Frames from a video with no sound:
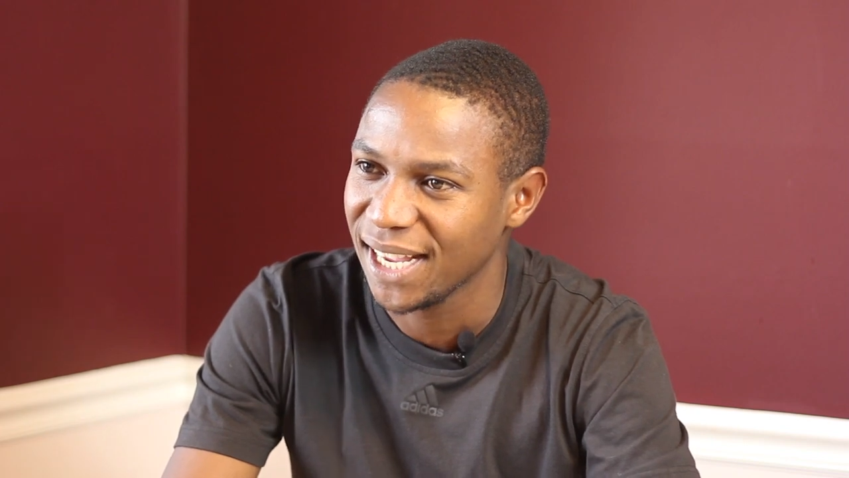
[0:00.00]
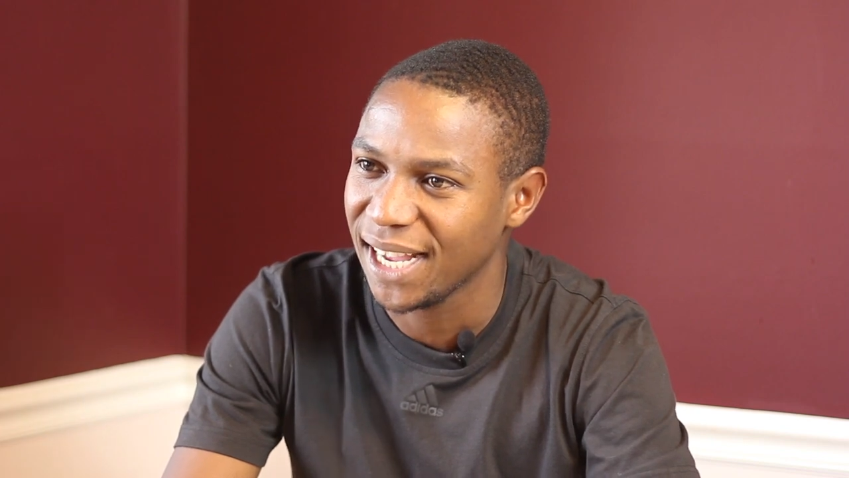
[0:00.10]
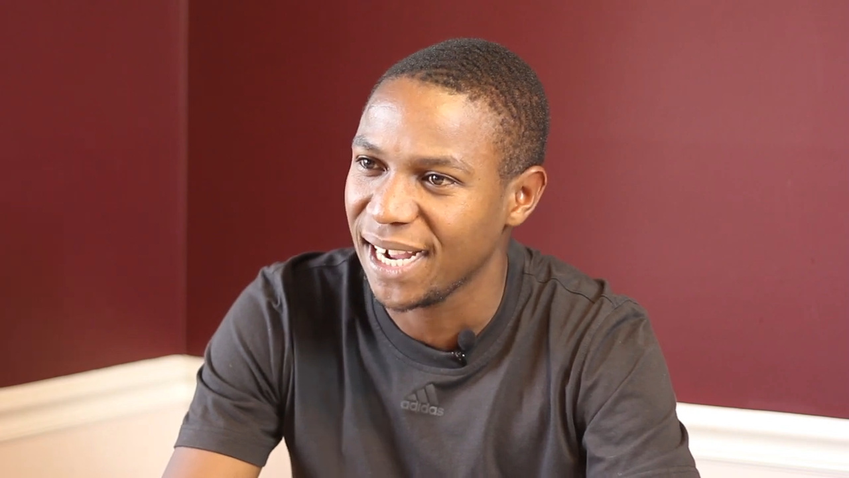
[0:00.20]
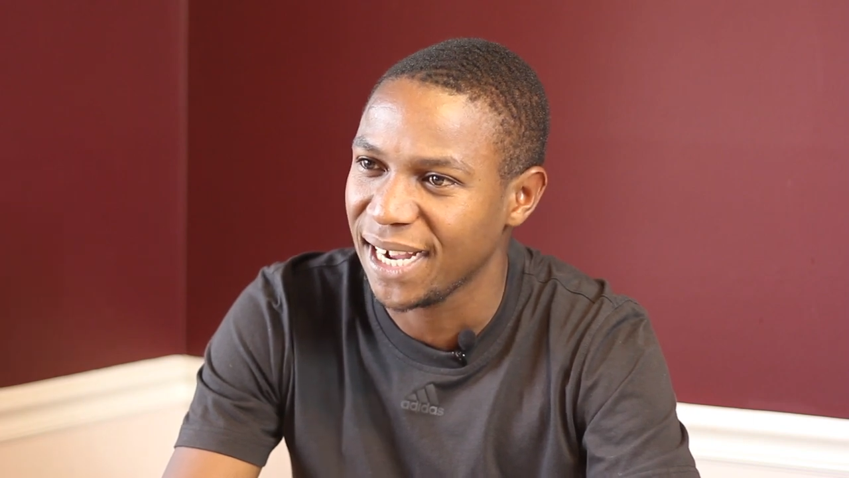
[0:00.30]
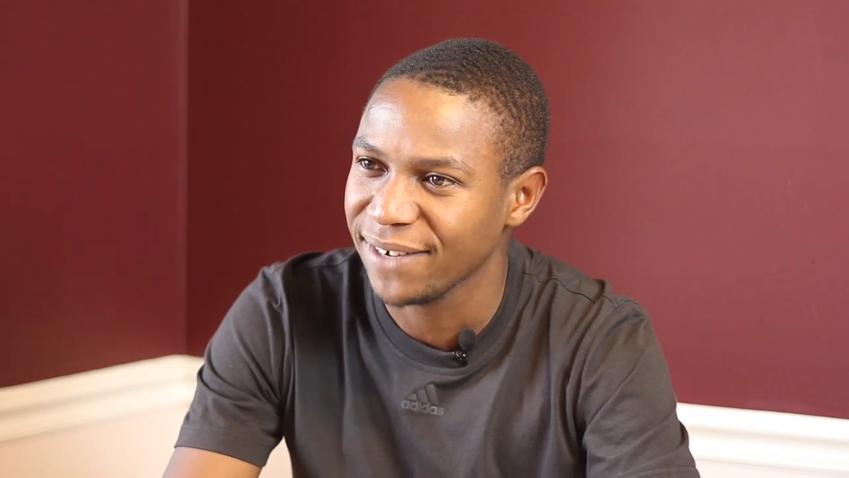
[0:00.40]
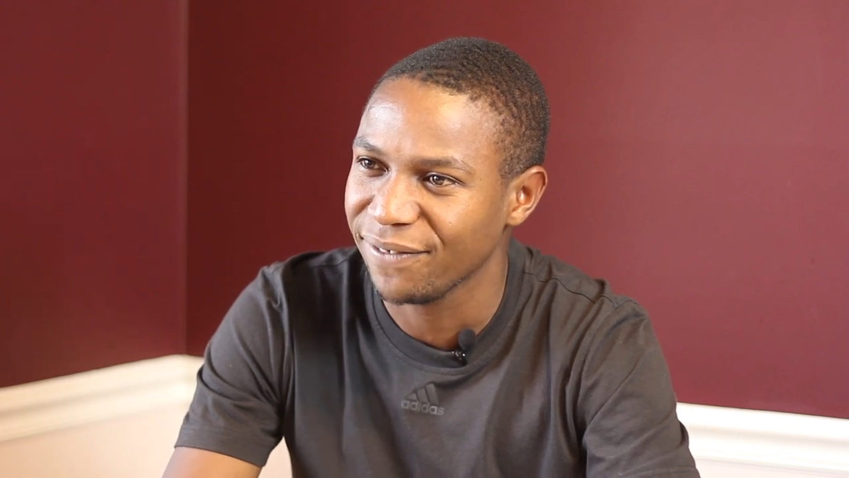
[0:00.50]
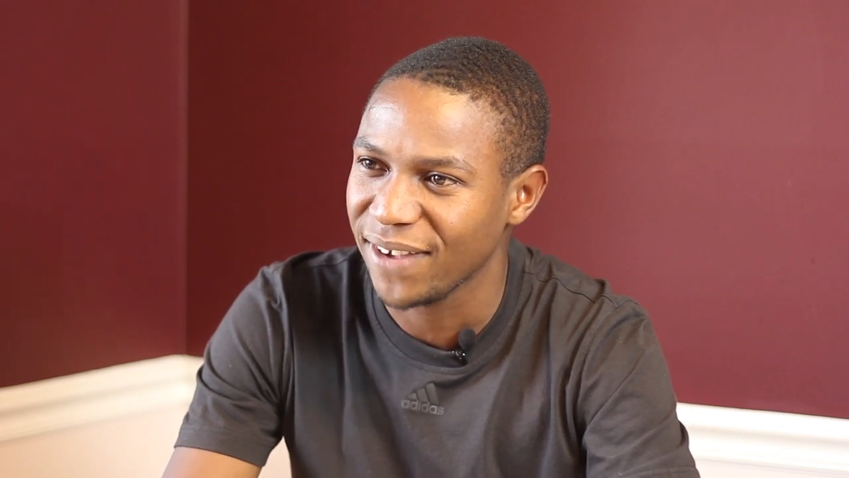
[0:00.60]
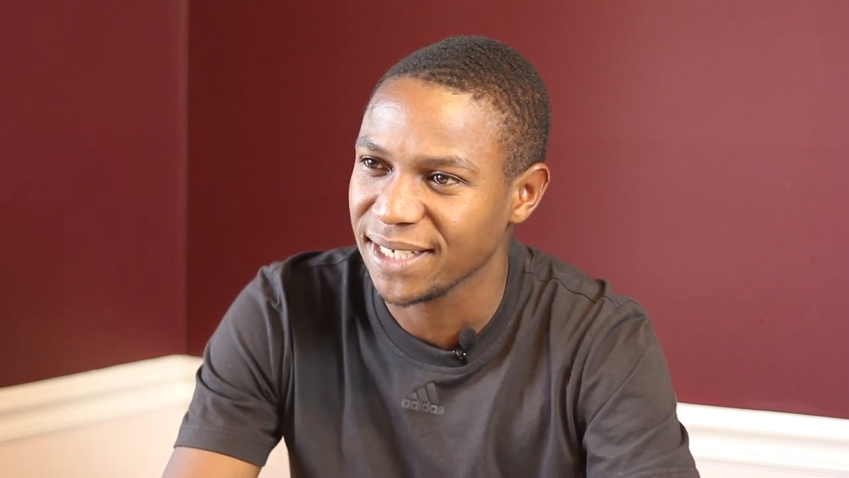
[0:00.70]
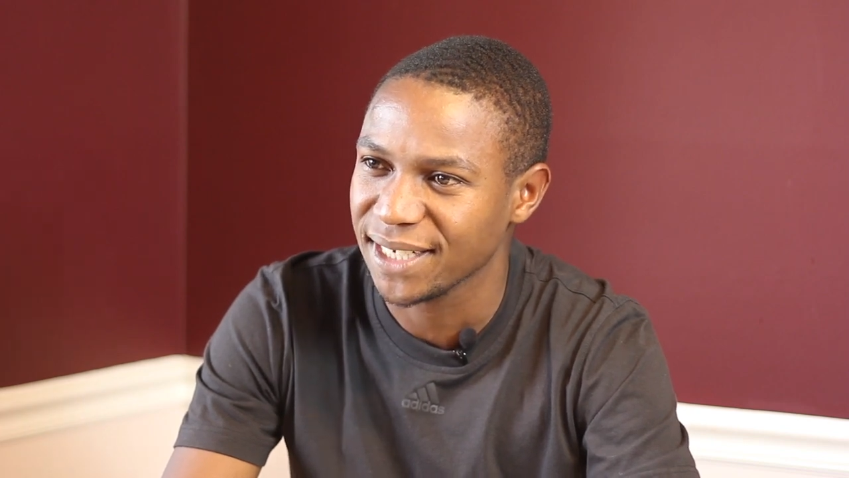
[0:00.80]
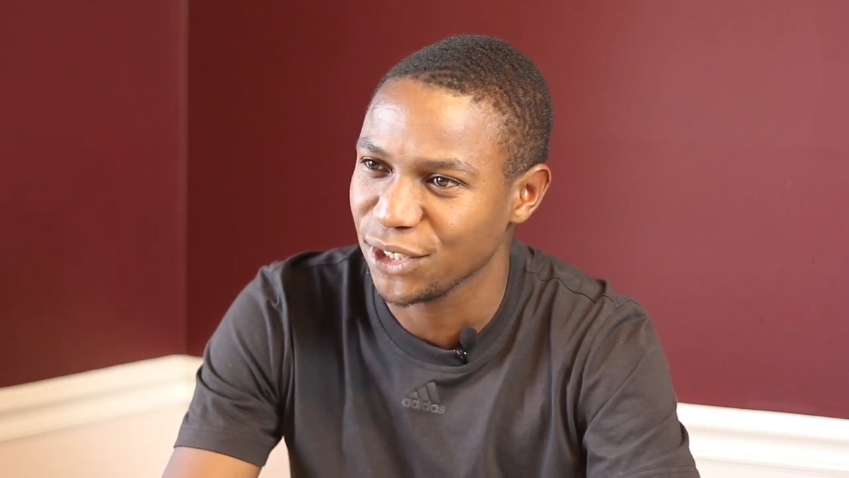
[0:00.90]

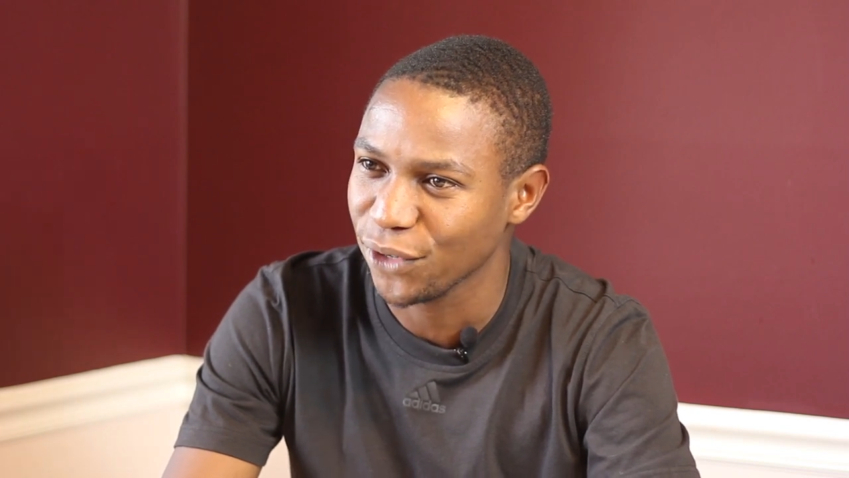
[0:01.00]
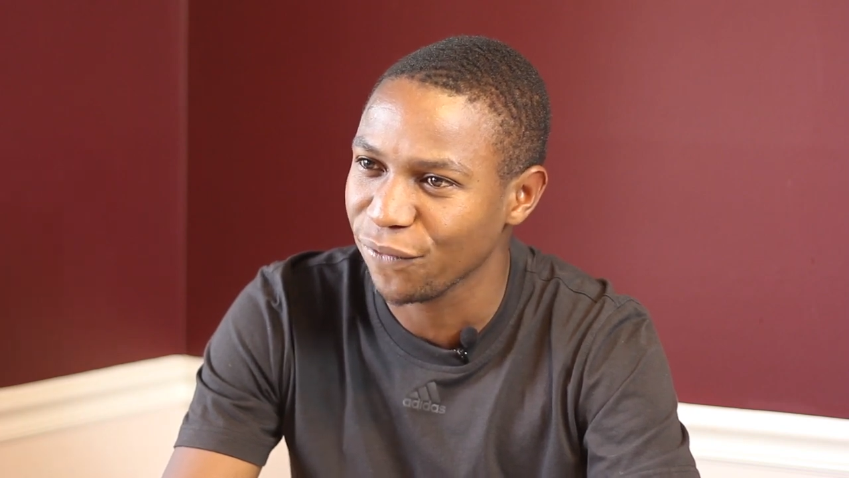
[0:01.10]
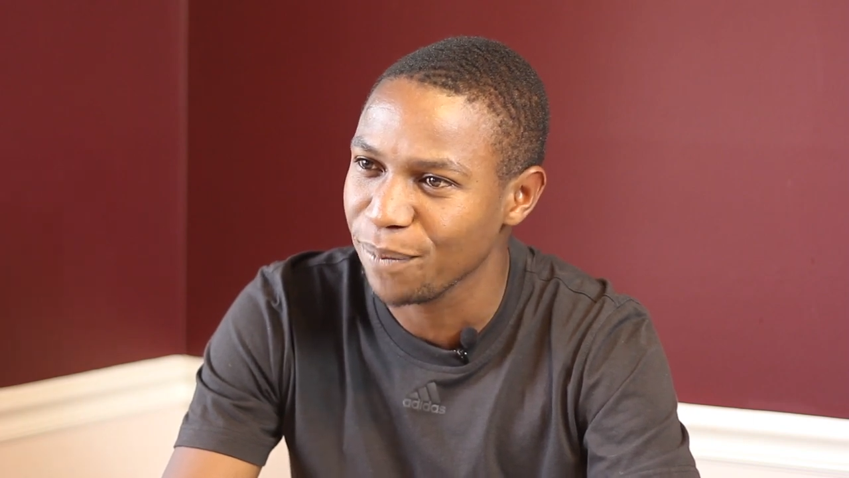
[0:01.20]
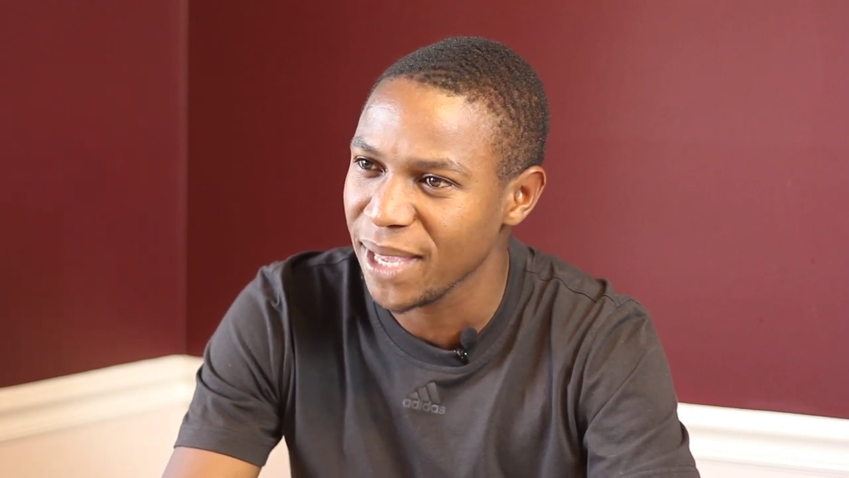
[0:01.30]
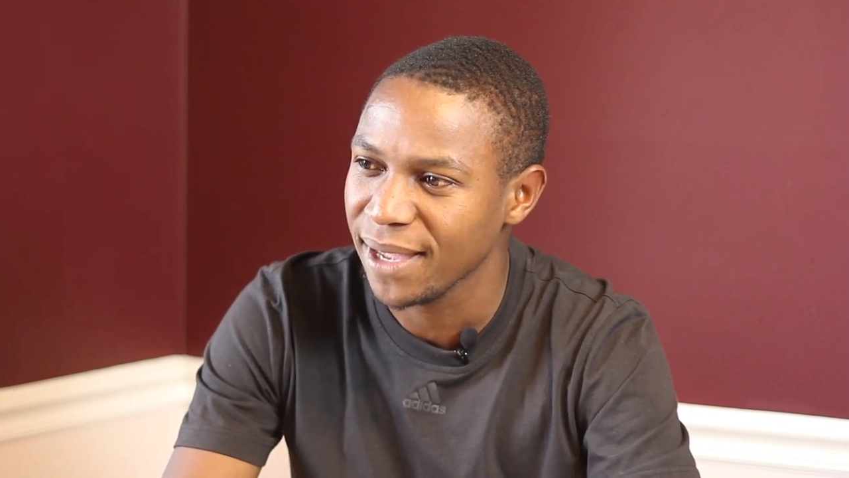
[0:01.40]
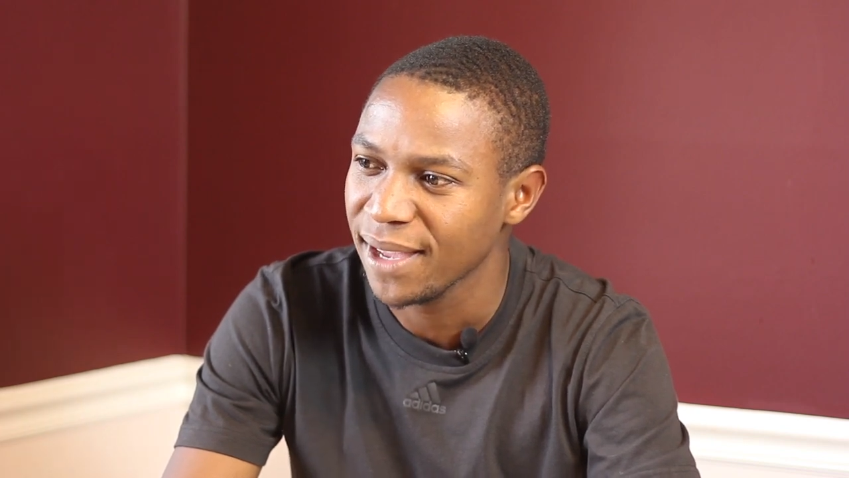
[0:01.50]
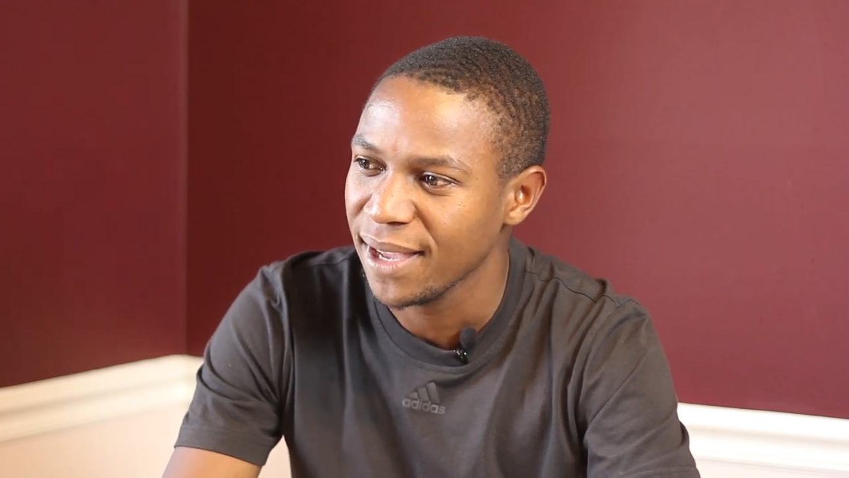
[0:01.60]
of me.